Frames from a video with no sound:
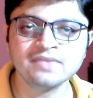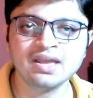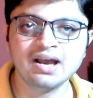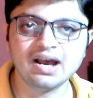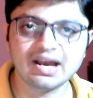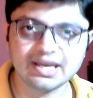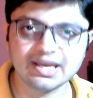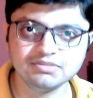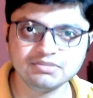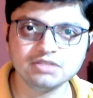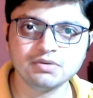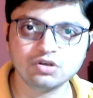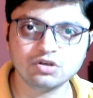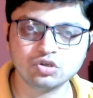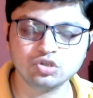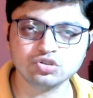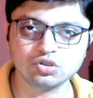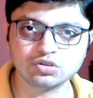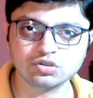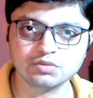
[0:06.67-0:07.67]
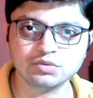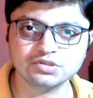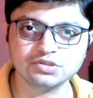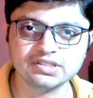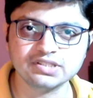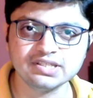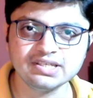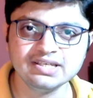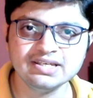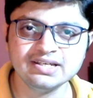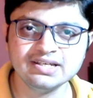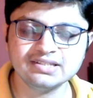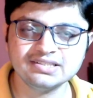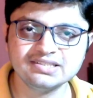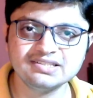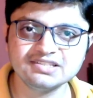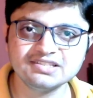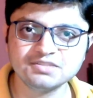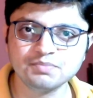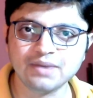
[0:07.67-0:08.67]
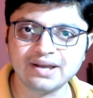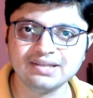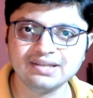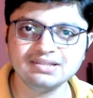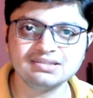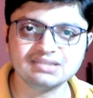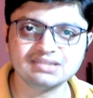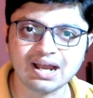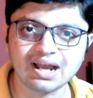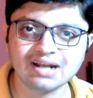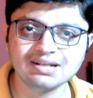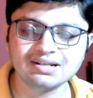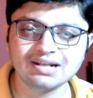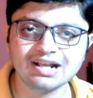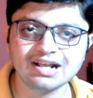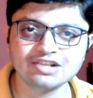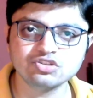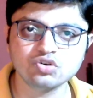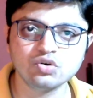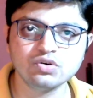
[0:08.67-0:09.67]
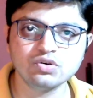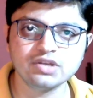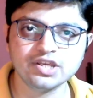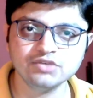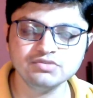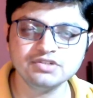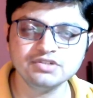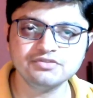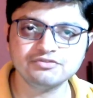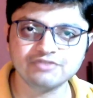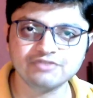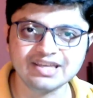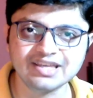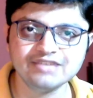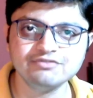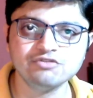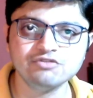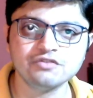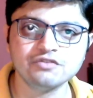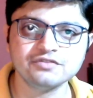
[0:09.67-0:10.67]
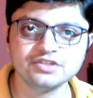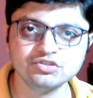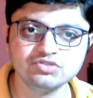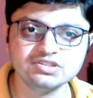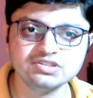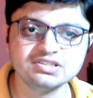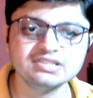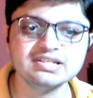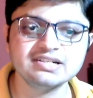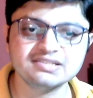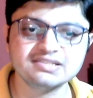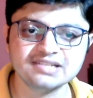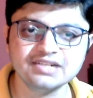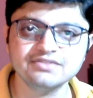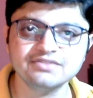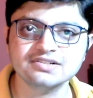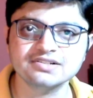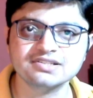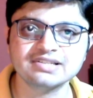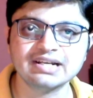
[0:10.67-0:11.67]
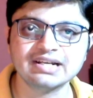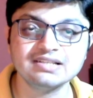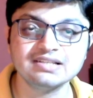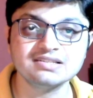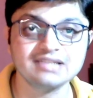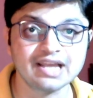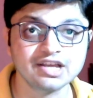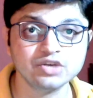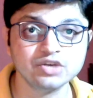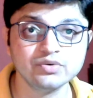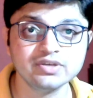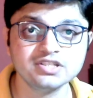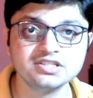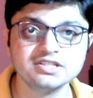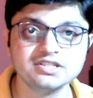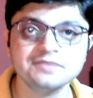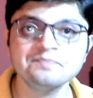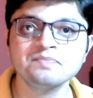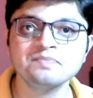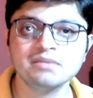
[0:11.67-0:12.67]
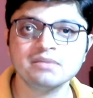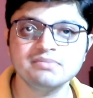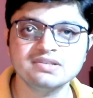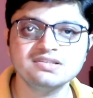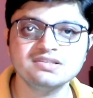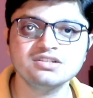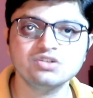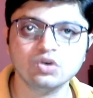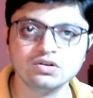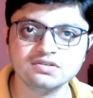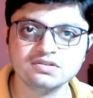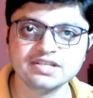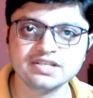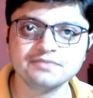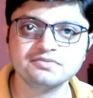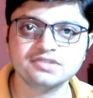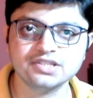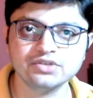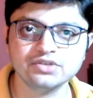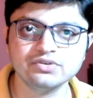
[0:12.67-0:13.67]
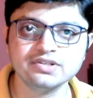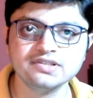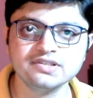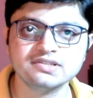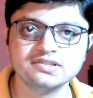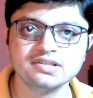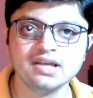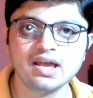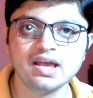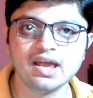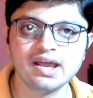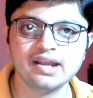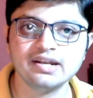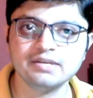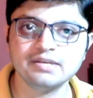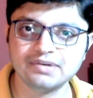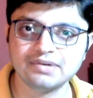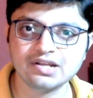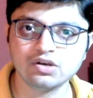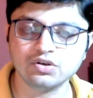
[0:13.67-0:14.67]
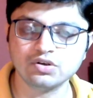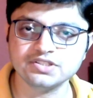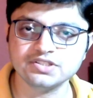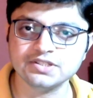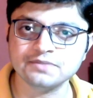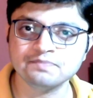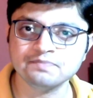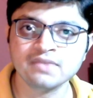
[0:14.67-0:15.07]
I am Debarghya Chakraborty. This is my third class on Unit 5 of UGC NET syllabus, that is language, basic concepts, theories and pedagogy.